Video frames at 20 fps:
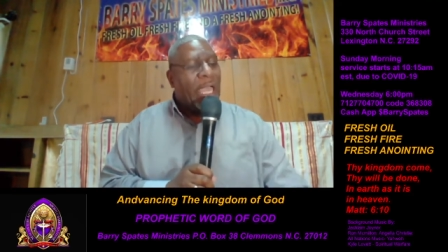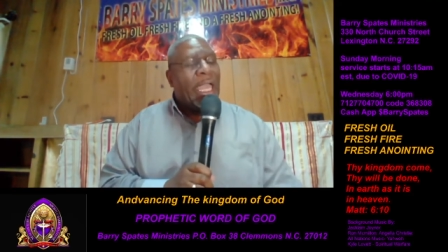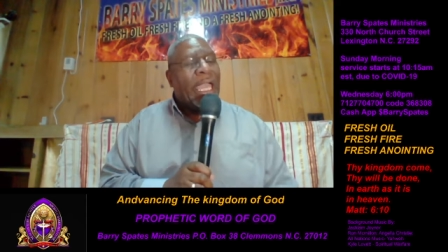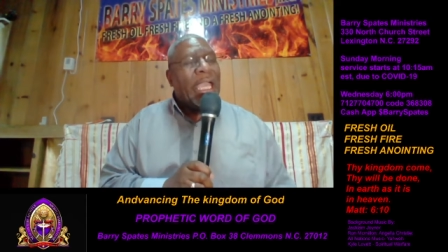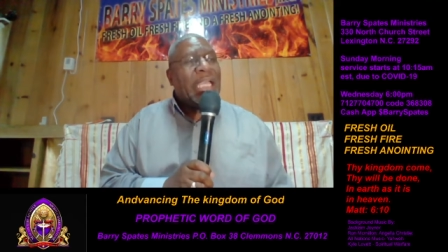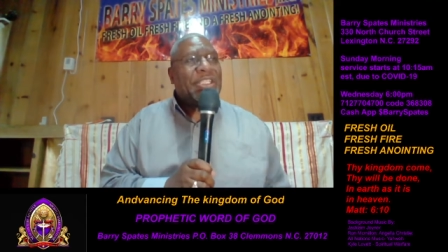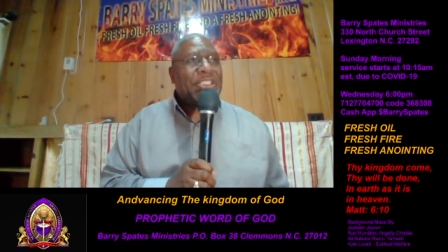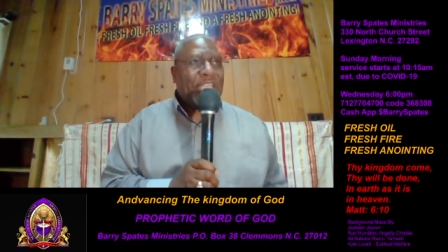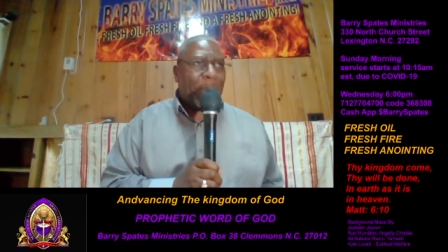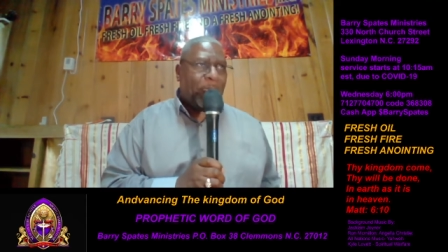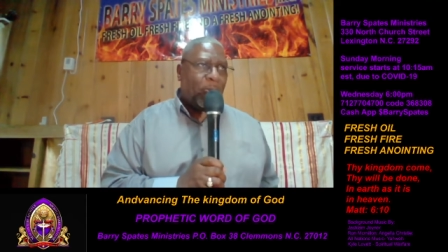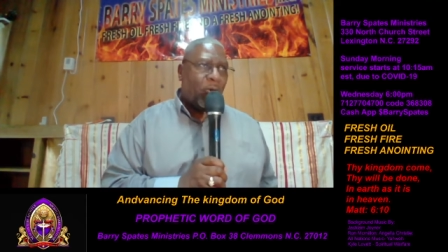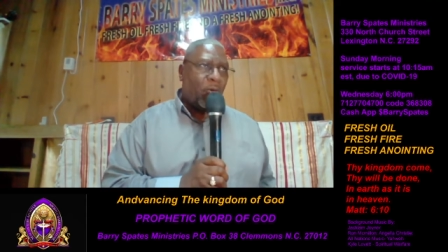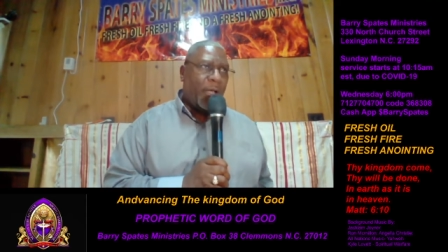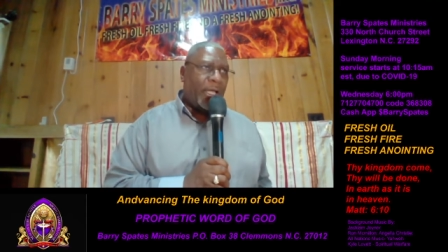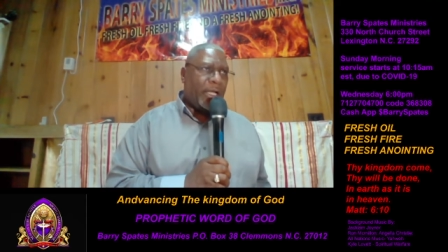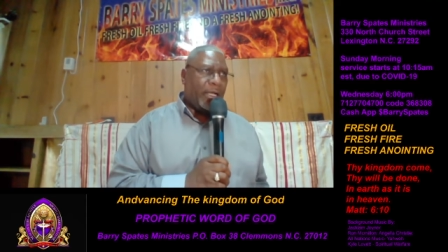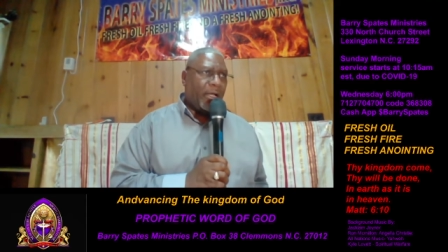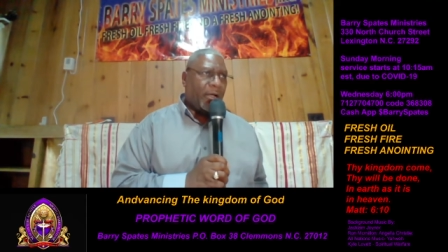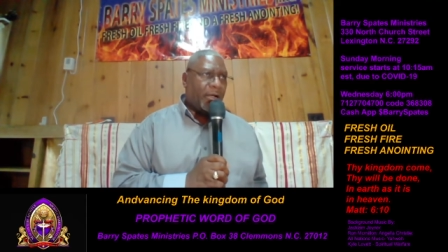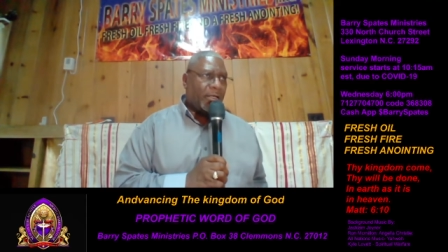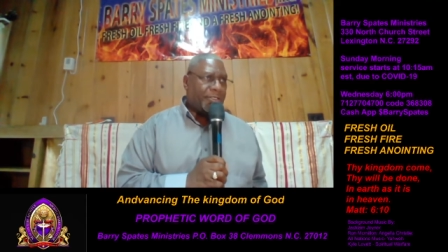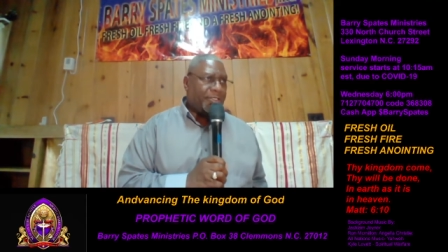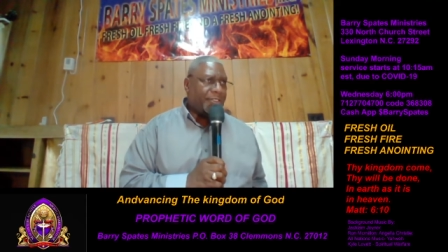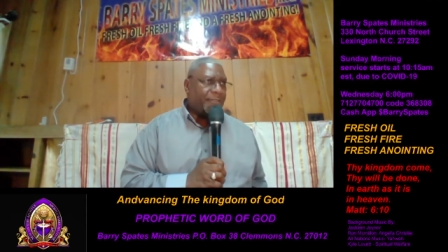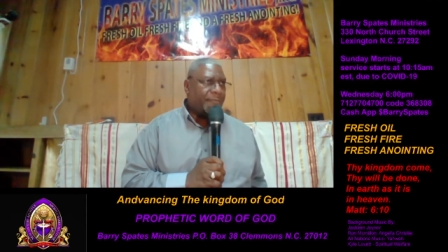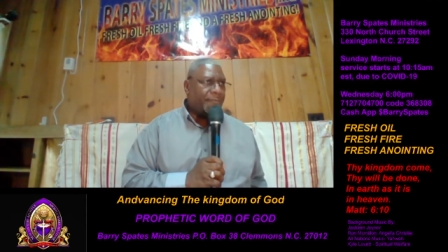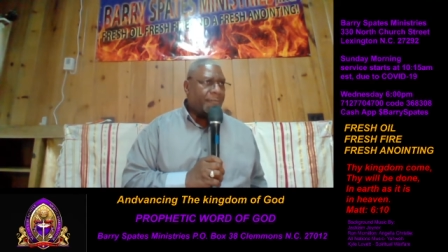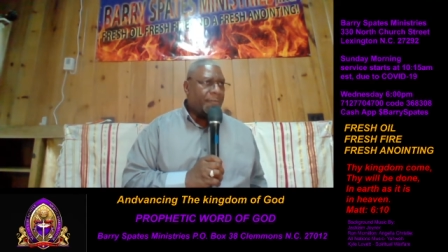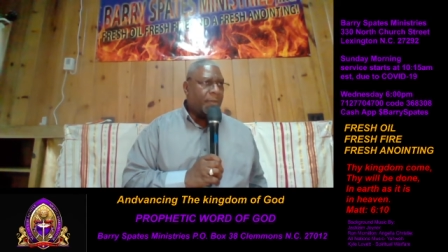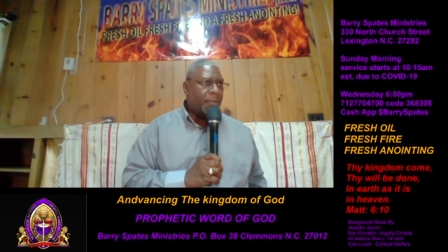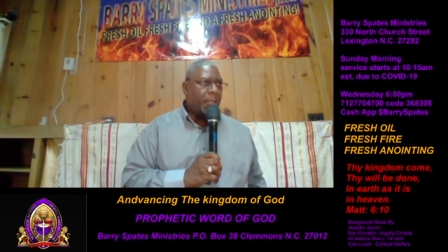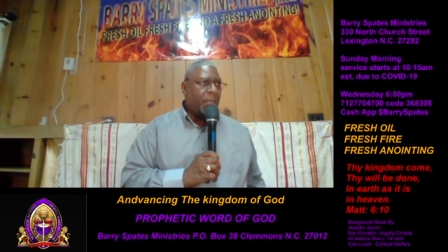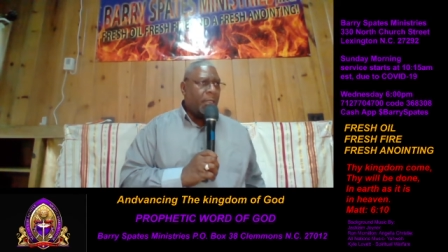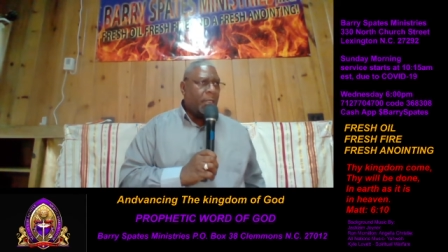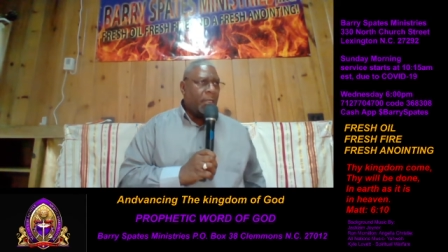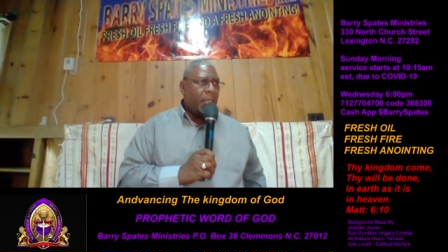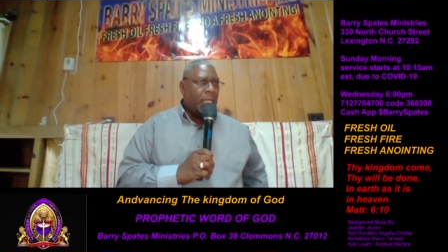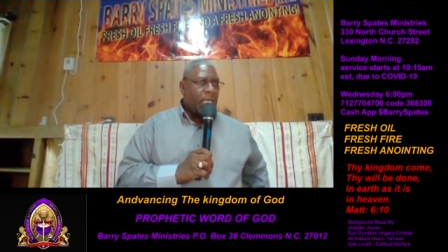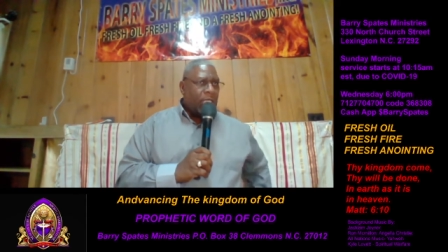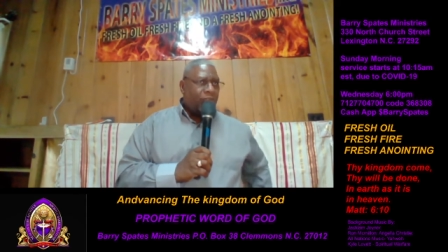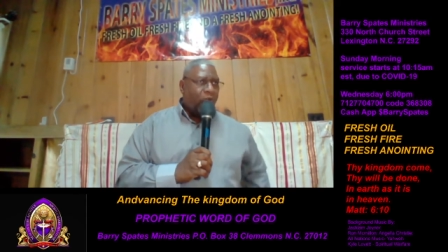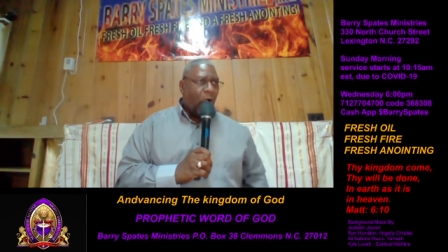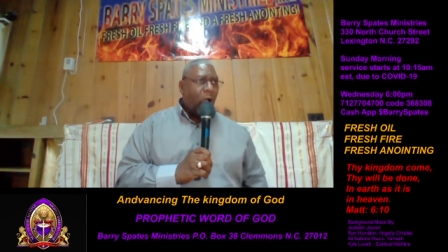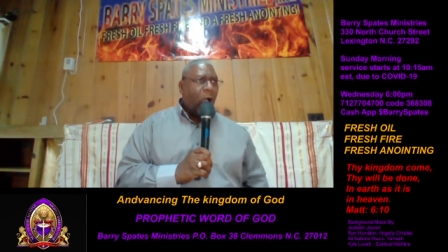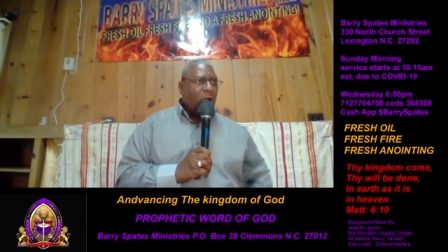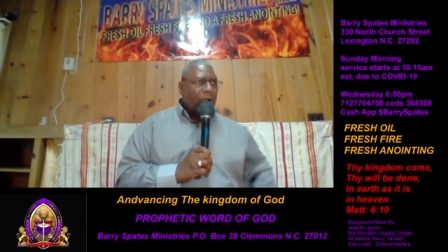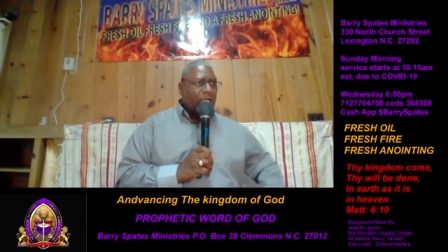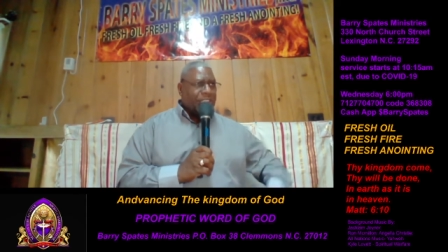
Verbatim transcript: He separated us. He drove